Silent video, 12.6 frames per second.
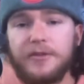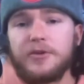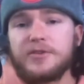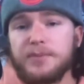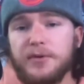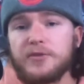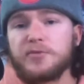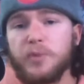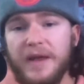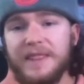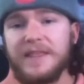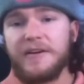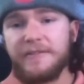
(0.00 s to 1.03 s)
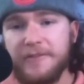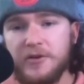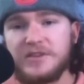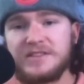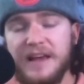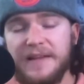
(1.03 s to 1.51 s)
Louis Blues win their
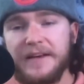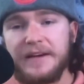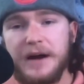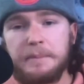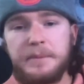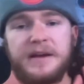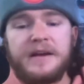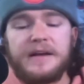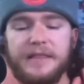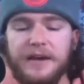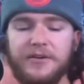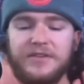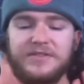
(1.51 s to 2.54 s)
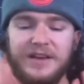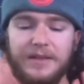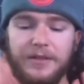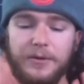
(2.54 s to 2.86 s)
first Stanley Cup there in St.